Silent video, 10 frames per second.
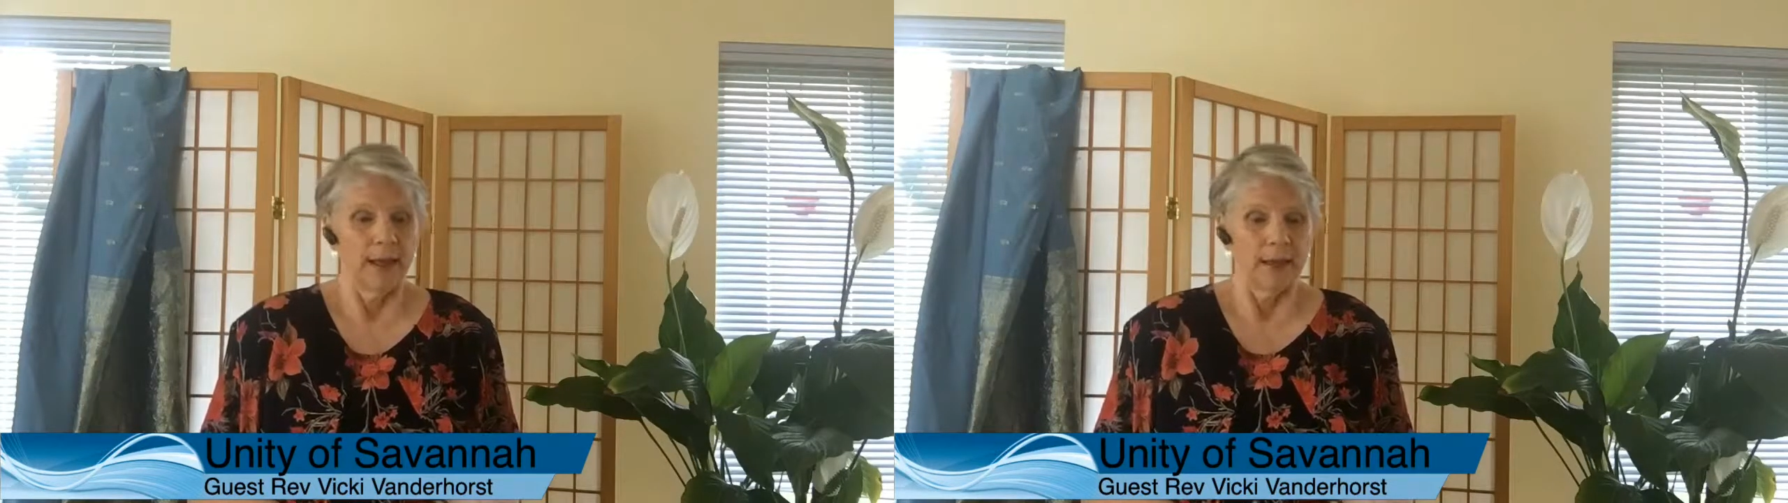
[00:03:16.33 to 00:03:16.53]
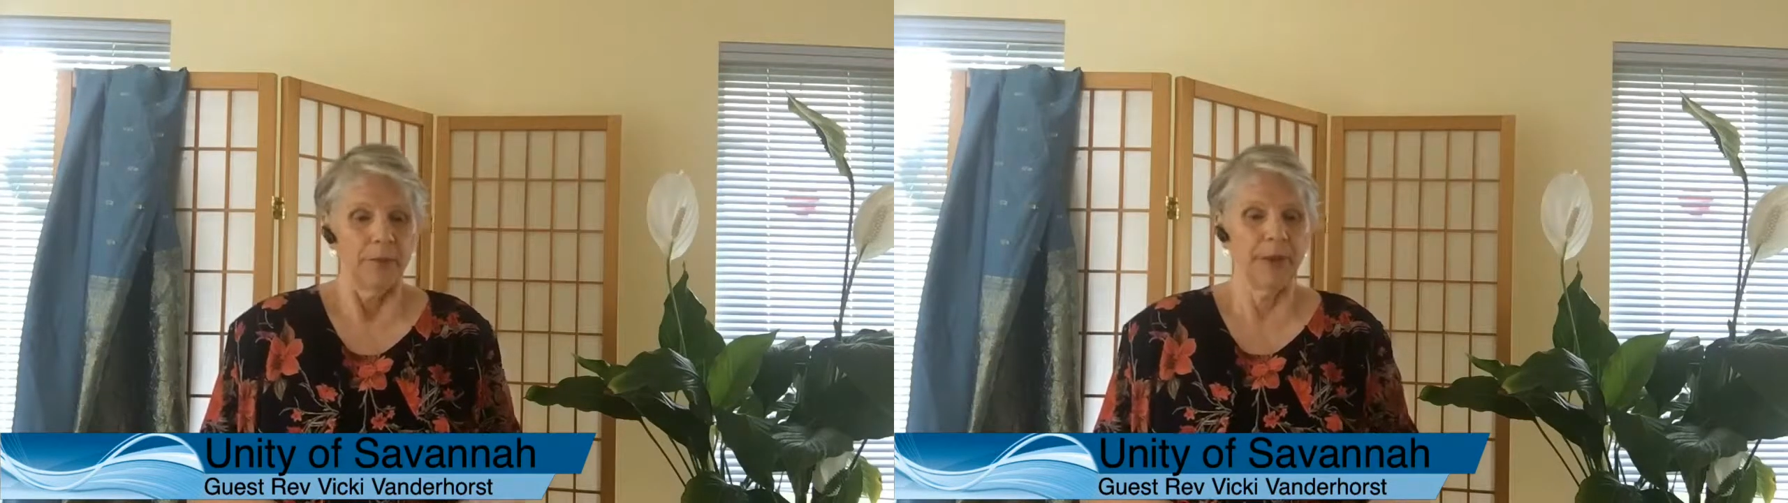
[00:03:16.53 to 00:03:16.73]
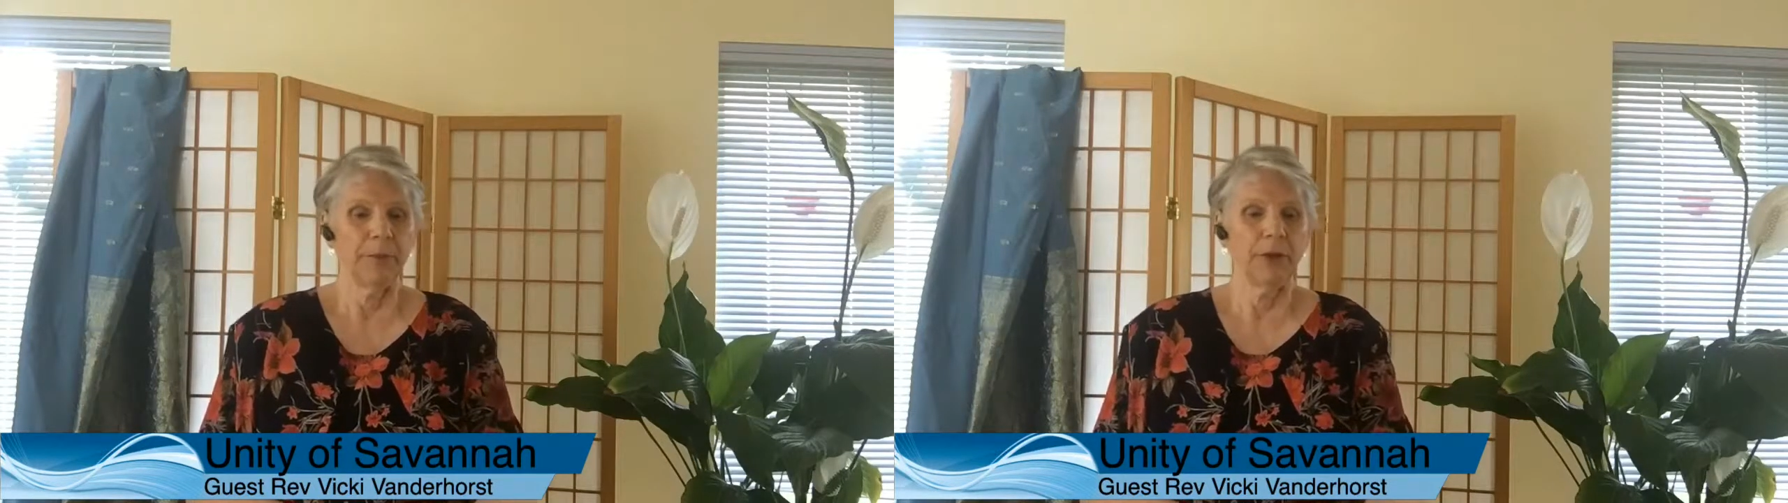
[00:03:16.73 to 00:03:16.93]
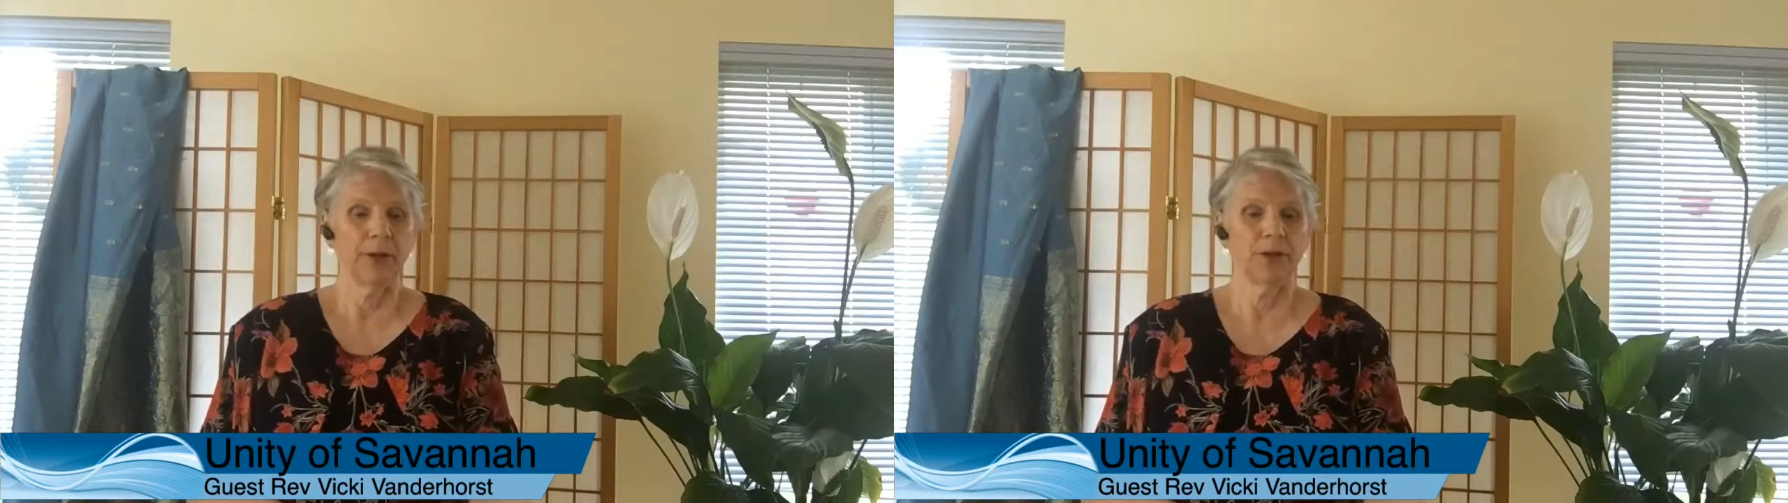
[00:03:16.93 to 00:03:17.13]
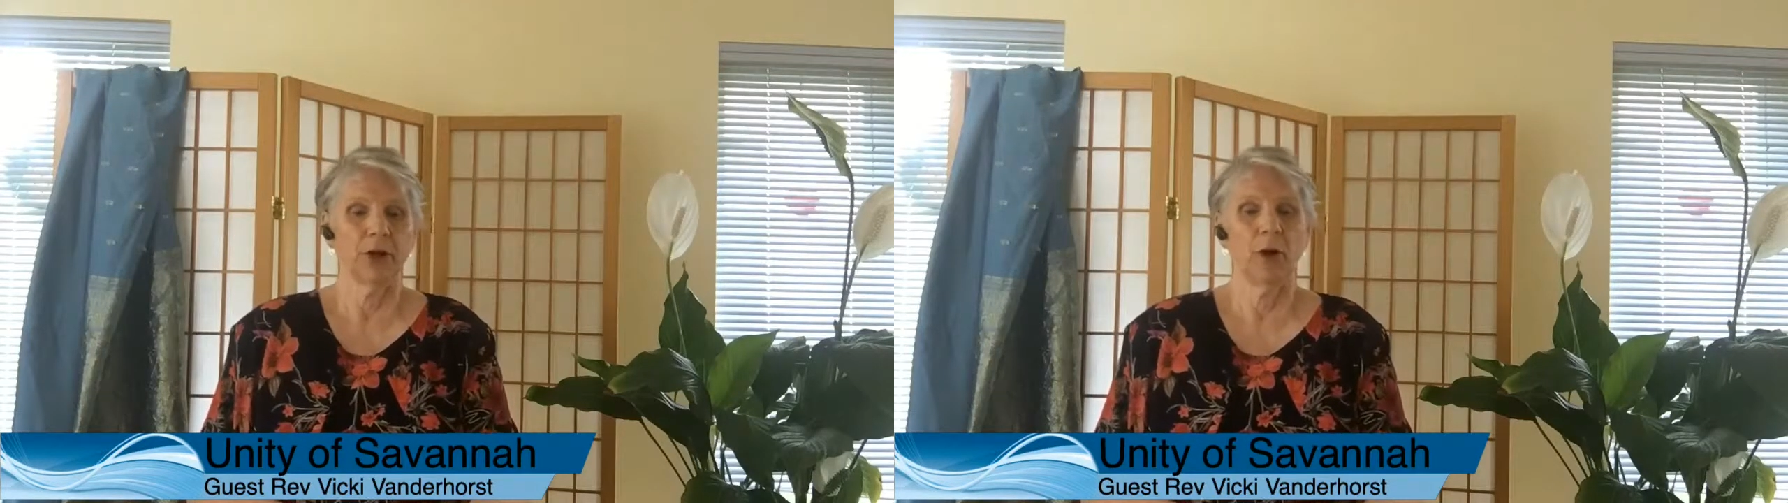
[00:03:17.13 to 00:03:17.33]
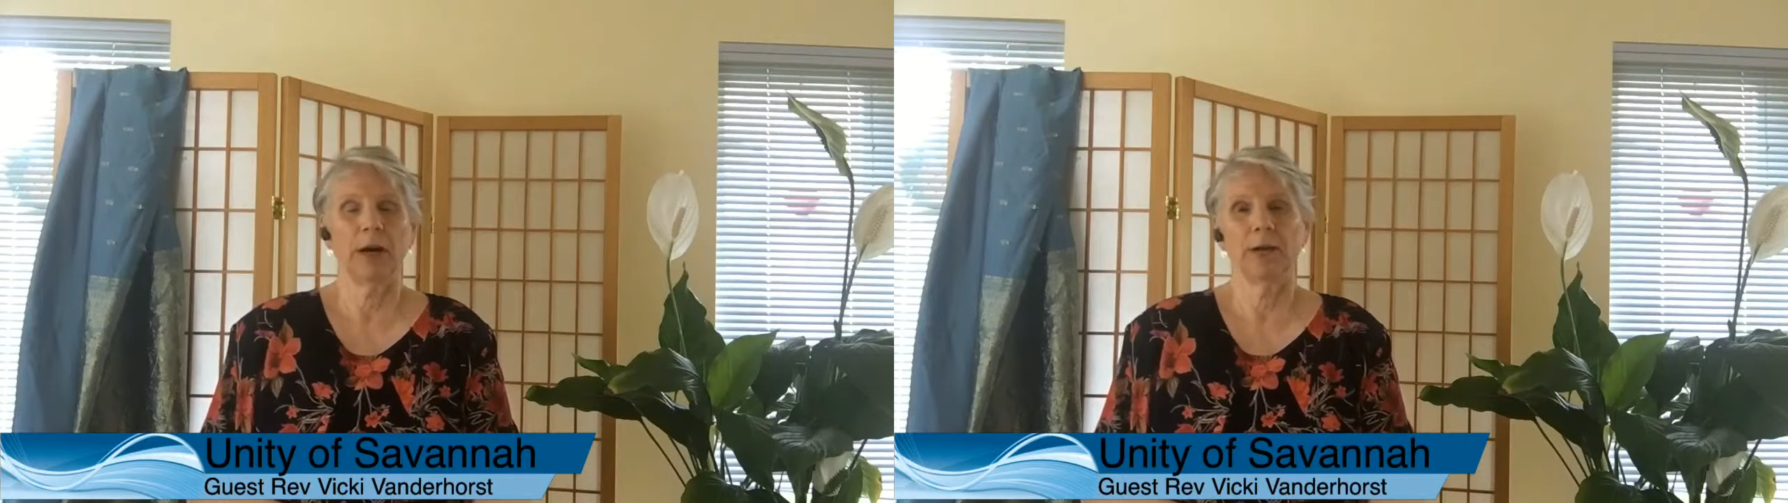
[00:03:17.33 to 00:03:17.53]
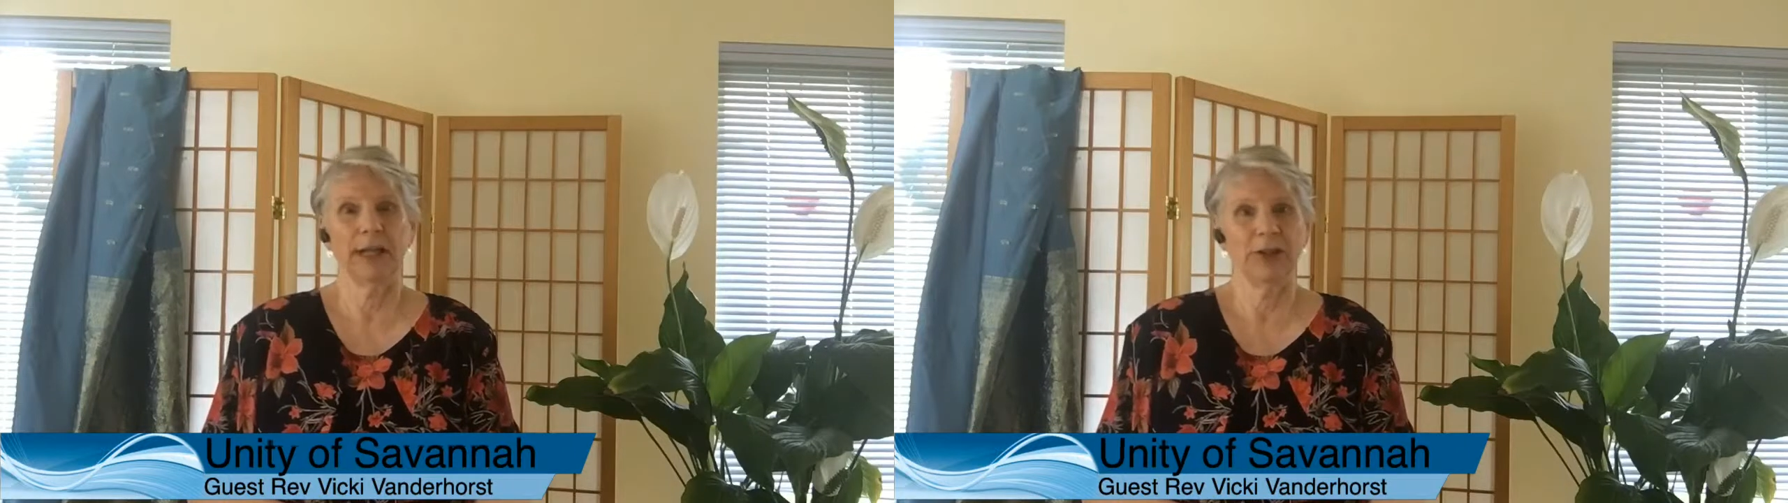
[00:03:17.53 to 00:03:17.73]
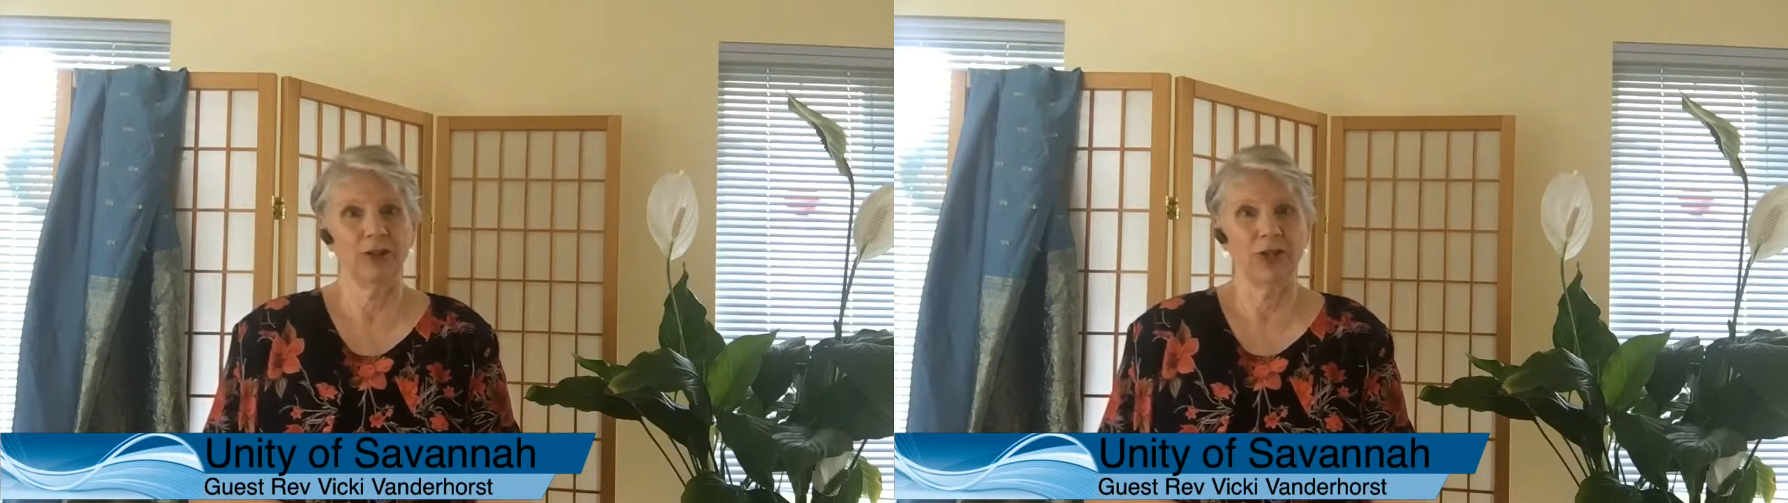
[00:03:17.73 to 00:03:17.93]
The people are to go out
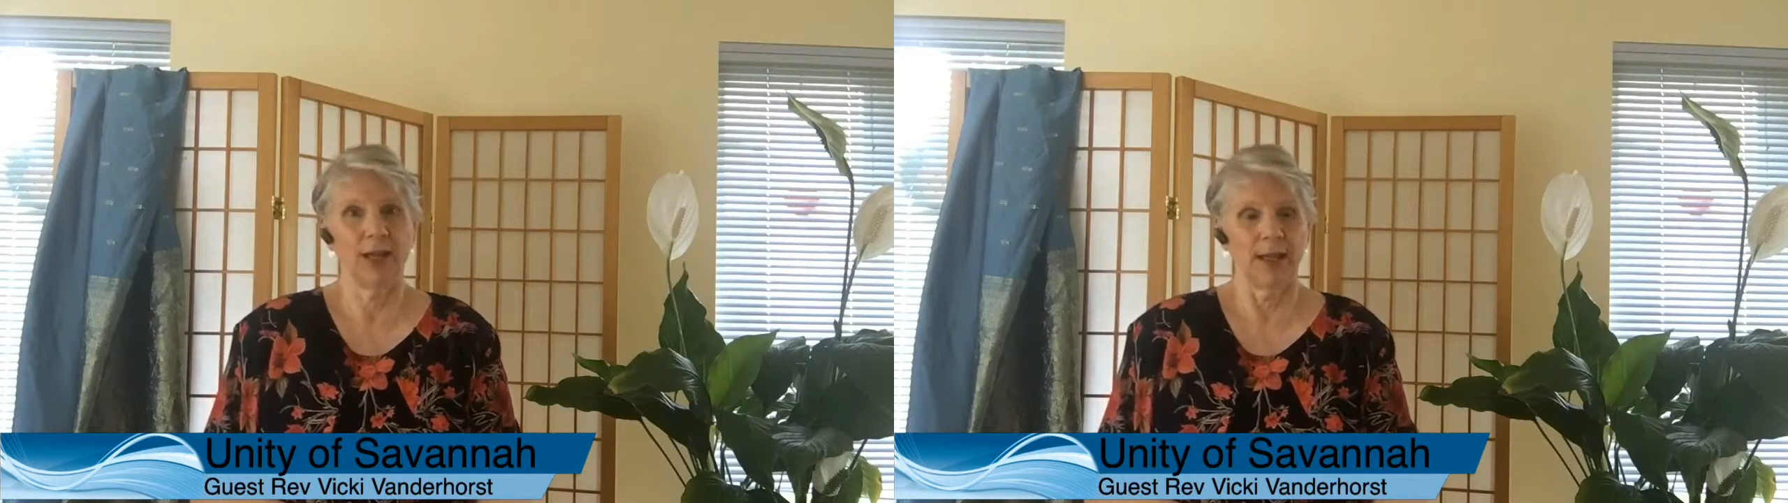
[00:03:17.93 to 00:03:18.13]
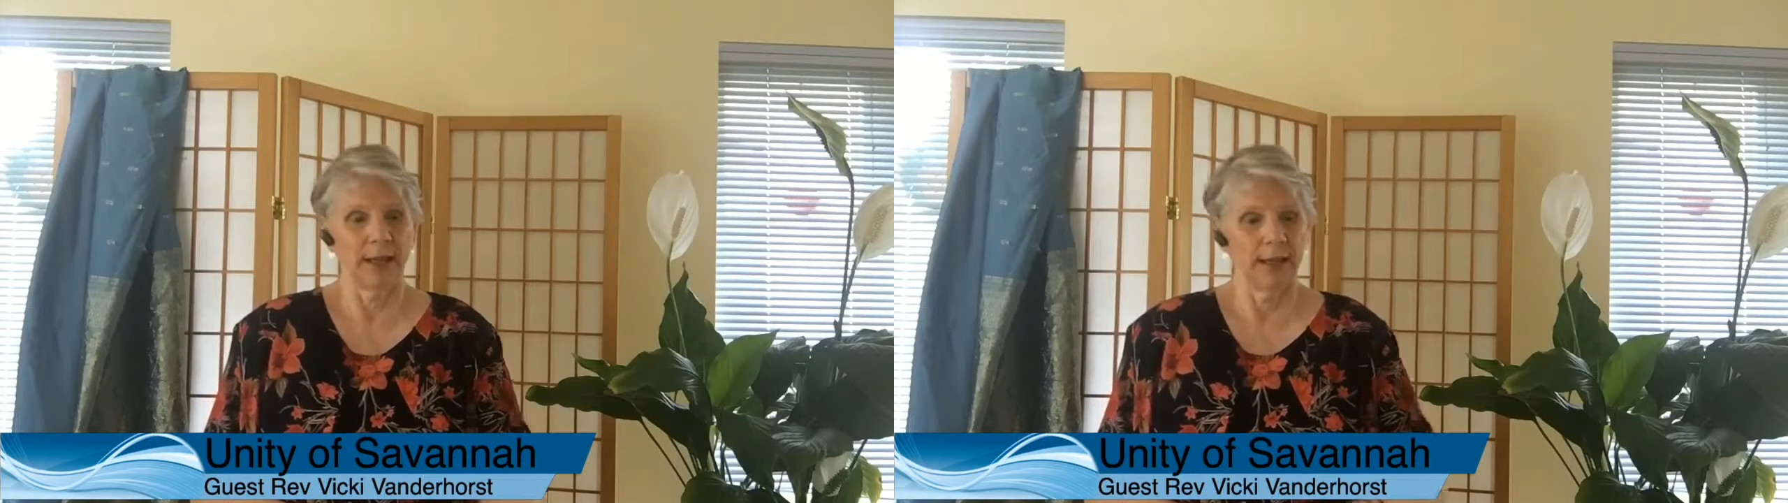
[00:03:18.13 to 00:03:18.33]
each day